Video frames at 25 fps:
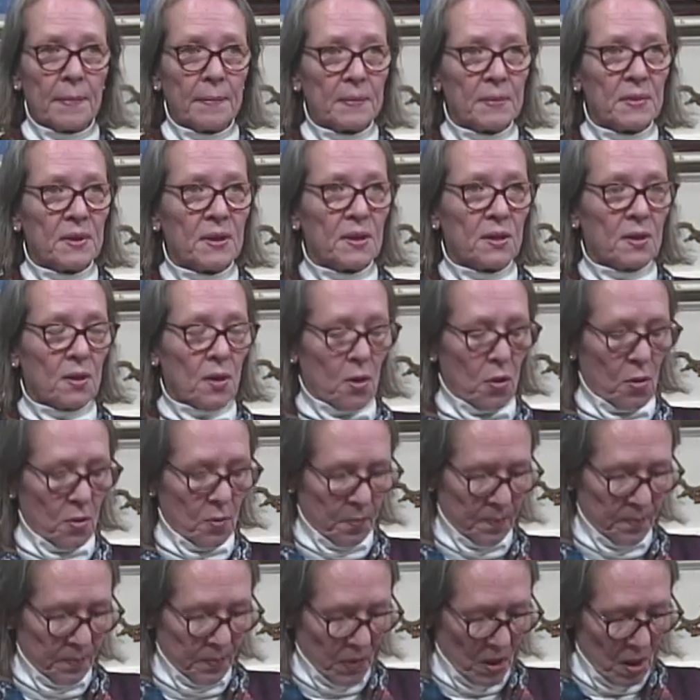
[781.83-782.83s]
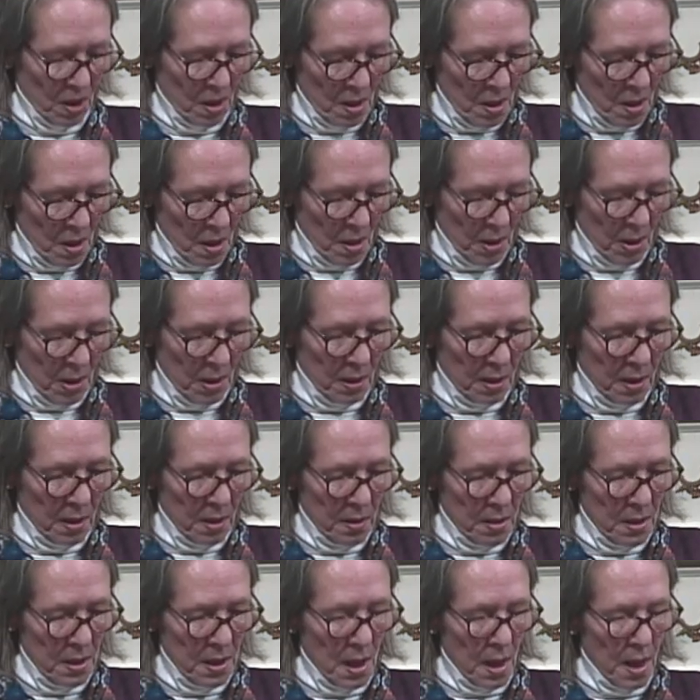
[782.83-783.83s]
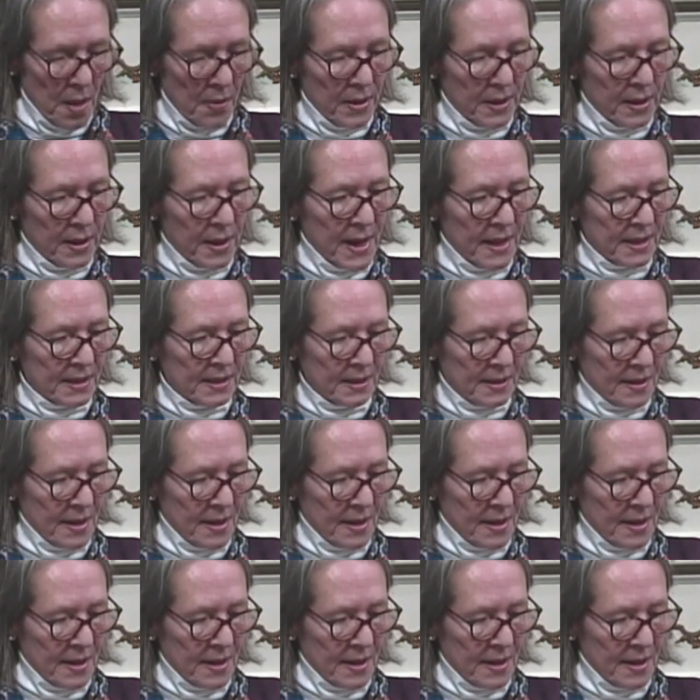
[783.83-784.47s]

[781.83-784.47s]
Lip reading: So the next